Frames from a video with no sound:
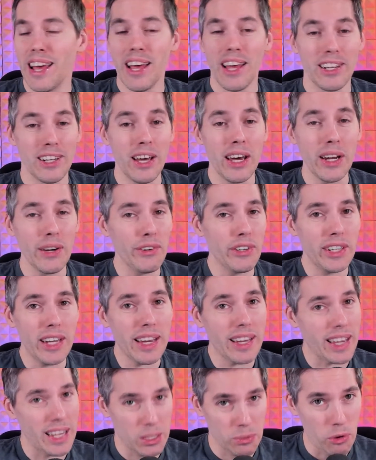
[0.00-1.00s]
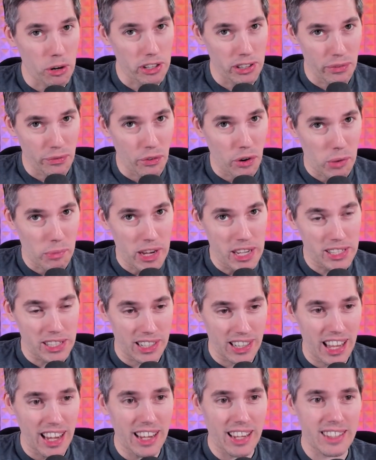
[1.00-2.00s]
Not every deck has more than four
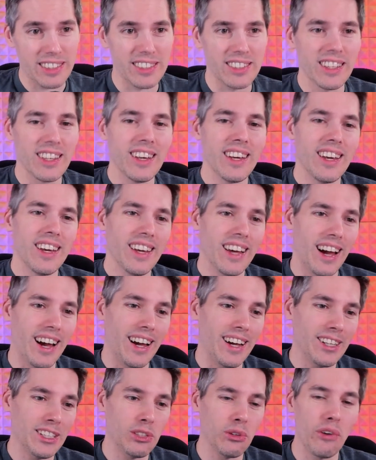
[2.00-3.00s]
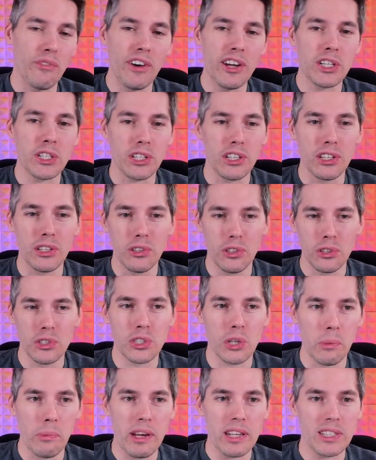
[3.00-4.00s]
basic lands. Uh, so eventually you
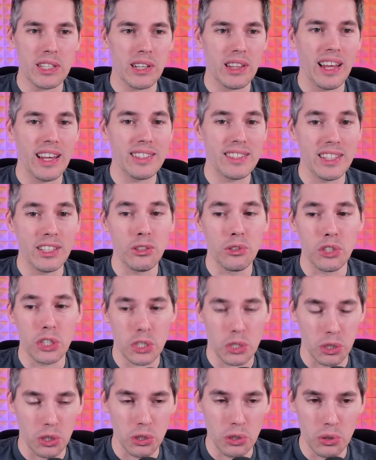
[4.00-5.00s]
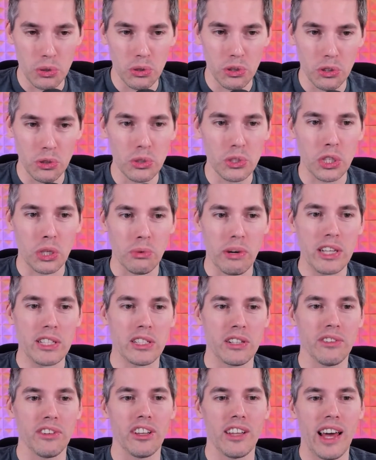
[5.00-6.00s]
lose your basic lands, then you just lo lose the
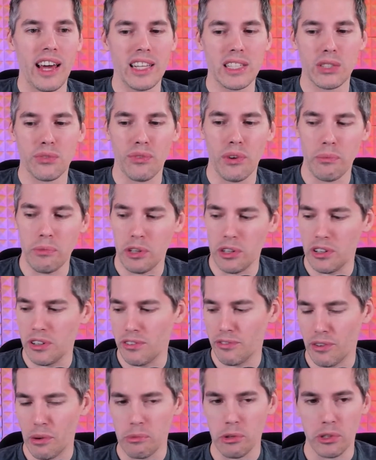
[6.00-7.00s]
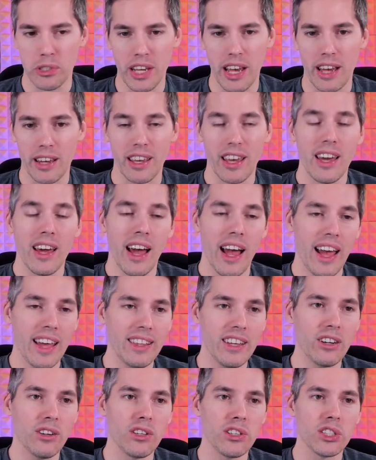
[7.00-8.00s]
rest of the lands from your from your deck.
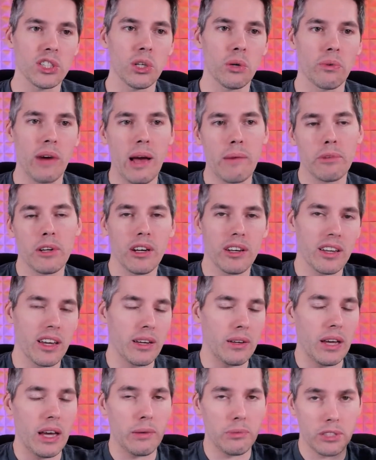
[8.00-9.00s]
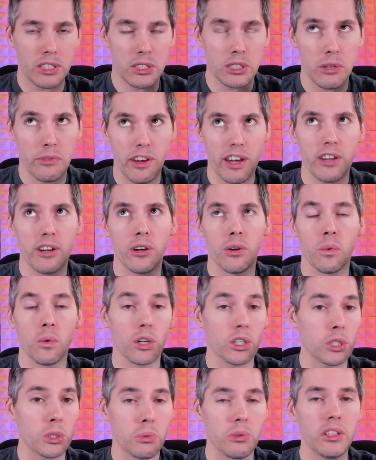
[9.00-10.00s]
And then also Ramen Excavator
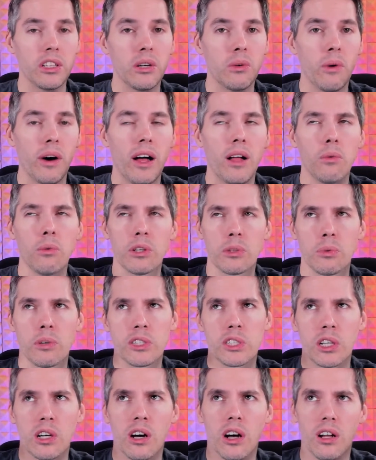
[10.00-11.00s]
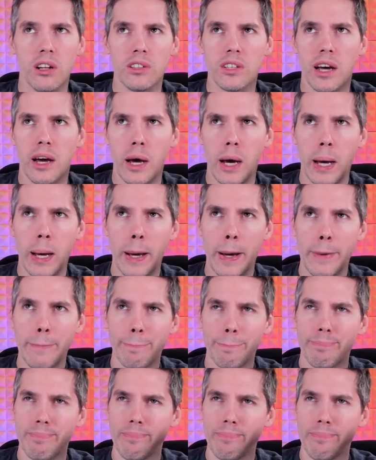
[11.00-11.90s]
works really well with what's it called? Um,